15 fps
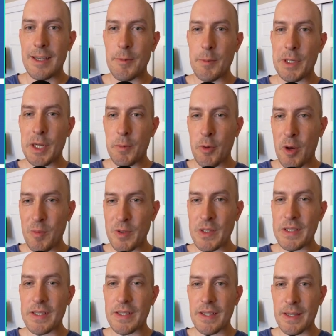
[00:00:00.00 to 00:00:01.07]
but I
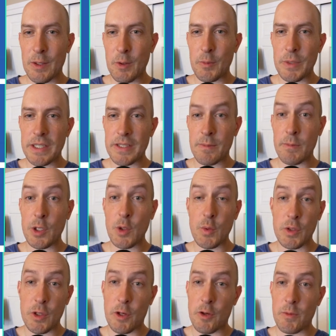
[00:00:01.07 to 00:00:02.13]
promise there will be some new
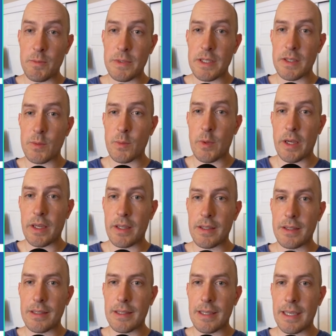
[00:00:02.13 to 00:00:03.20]
terms as
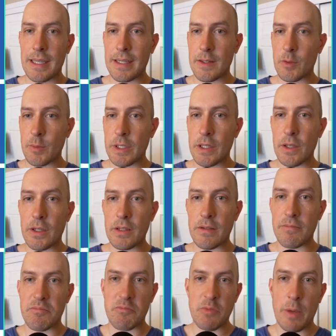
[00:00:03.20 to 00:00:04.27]
well, and it'll be good
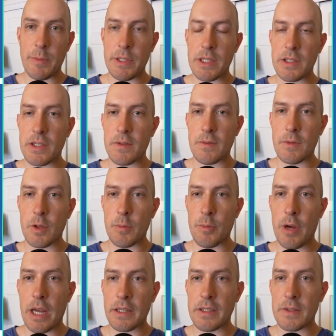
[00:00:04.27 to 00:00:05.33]
repetition, good
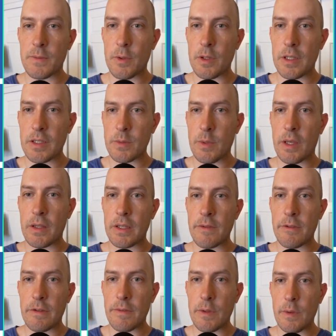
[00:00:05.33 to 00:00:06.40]
practice for you as well,
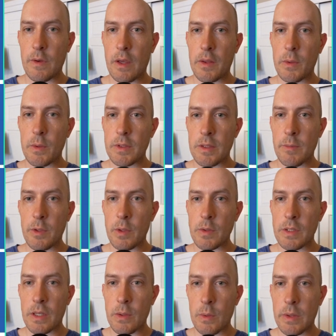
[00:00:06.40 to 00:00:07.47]
even if you've gone through some of those
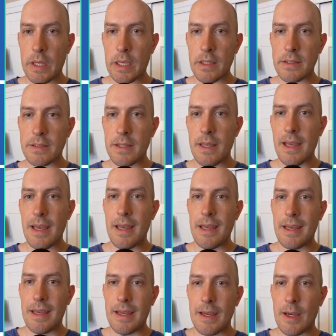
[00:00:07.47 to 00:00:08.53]
other things.
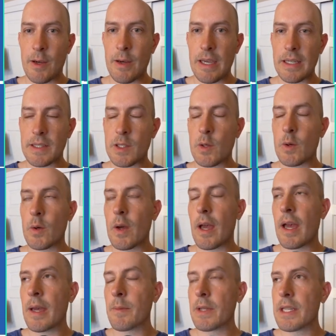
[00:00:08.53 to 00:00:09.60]
All right, so
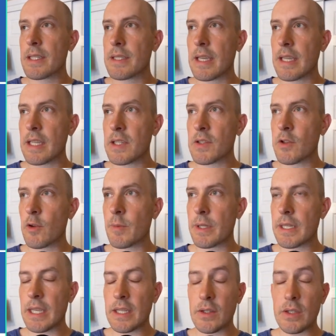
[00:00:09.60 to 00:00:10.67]
I'm going to say each term
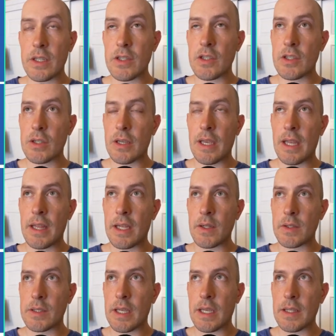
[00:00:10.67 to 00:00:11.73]
in English, and then
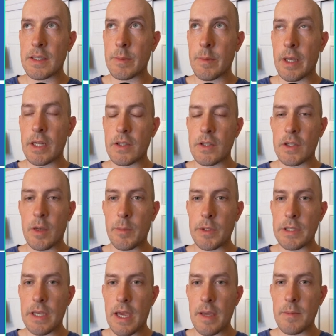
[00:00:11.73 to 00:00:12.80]
I'll say it in Spanish a couple
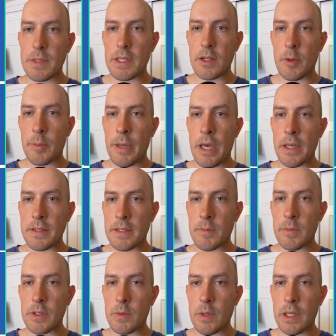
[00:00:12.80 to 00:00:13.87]
times, and I'll pause in
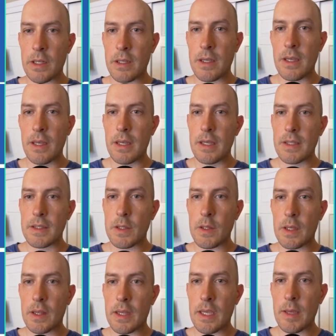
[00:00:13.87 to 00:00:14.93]
between so you
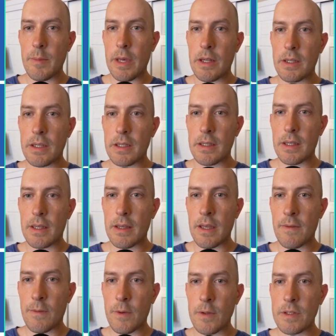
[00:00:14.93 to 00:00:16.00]
can think about it
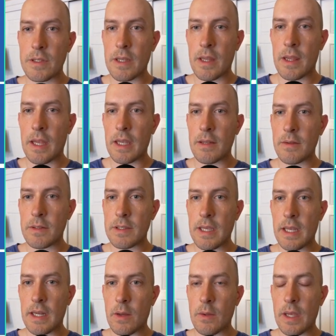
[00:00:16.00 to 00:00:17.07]
at first and then say
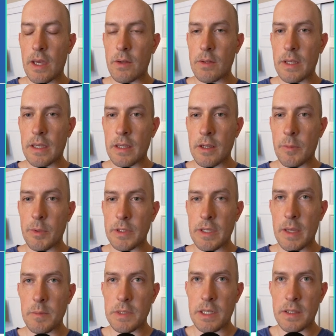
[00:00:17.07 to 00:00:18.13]
it out loud a couple
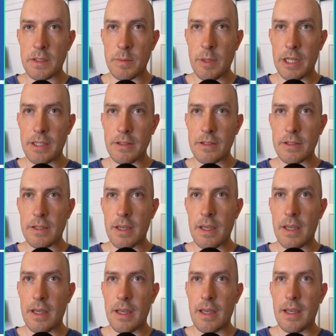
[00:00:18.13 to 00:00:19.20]
times in Spanish.
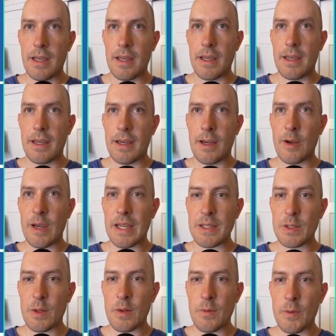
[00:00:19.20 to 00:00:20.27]
All right,
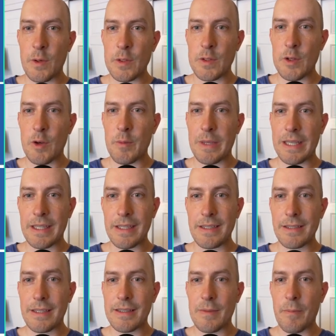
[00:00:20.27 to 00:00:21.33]
so the first term
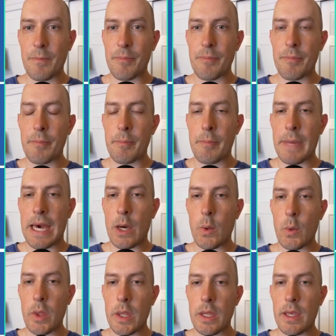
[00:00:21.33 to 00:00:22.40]
is
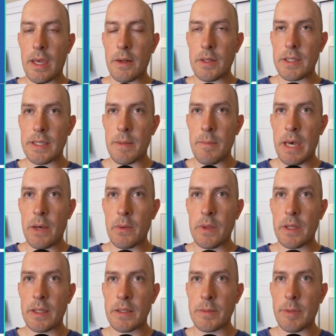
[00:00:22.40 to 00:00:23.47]
mouth. How do you say mouth
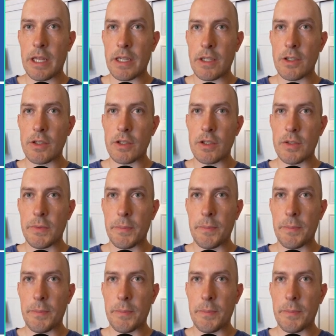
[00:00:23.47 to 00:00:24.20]
in Spanish?